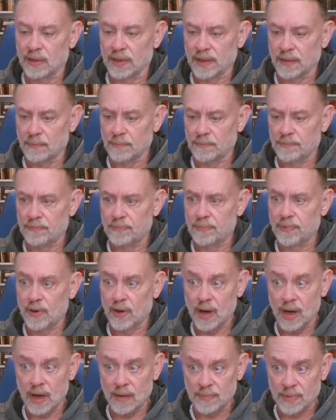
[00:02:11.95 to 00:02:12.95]
and the
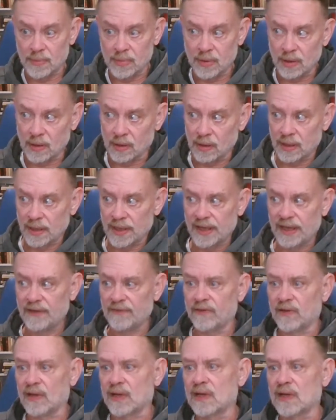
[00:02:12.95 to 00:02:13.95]

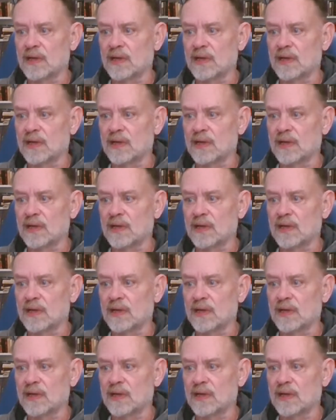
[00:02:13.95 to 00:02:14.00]
probable